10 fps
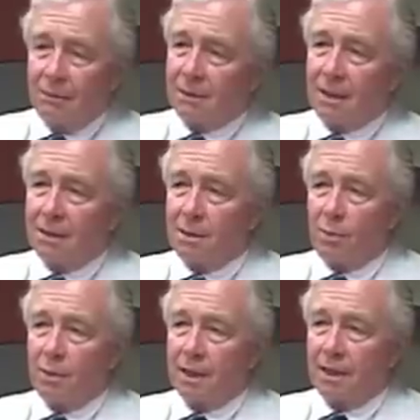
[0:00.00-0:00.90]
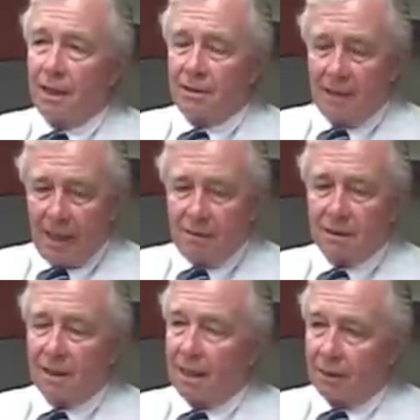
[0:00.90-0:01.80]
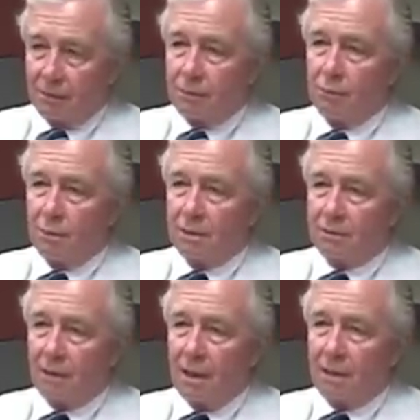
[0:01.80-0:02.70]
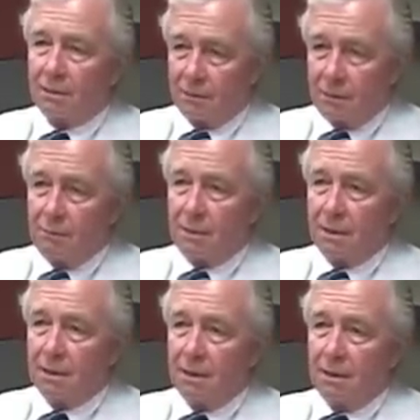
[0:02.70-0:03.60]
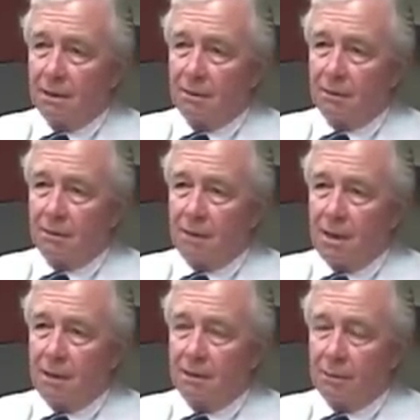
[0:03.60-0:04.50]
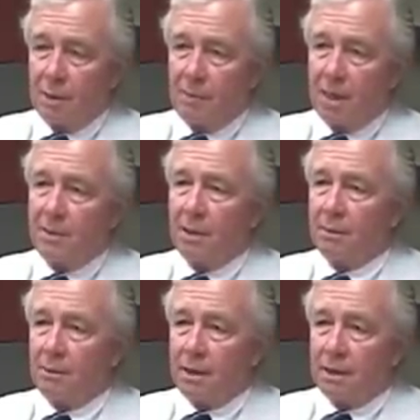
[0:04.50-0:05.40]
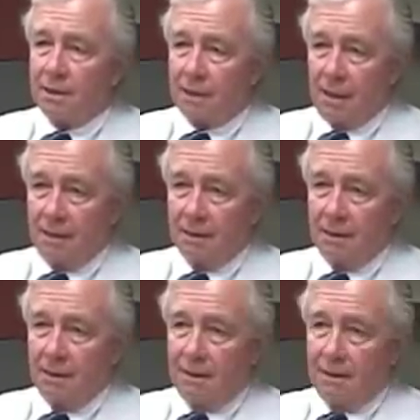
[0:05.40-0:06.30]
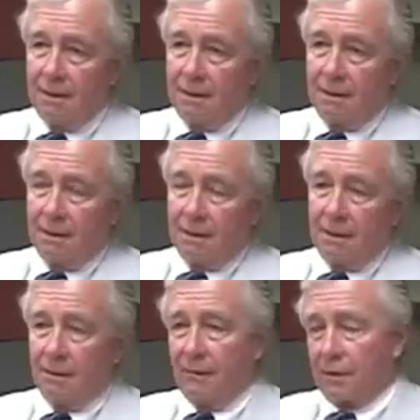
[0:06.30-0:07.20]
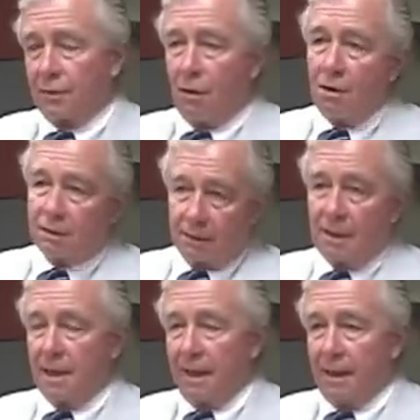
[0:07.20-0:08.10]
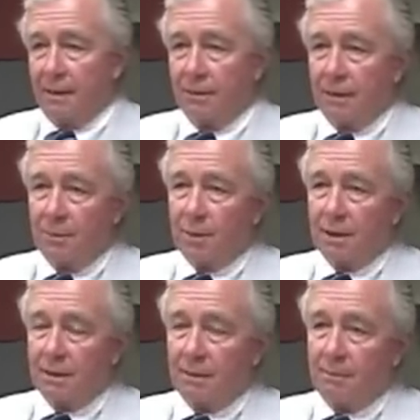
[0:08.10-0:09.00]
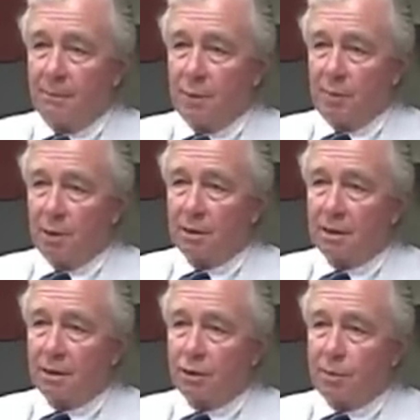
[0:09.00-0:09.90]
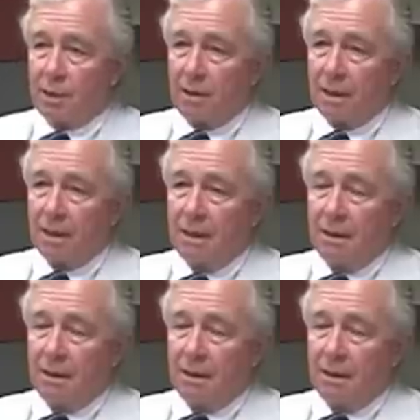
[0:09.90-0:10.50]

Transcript: Well, take the appointed case and ask the guy, don't you want a trial? Don't you want to go to trial? Then we might be able to win this case. You don't have to talk the client into it, but you build a little spirit.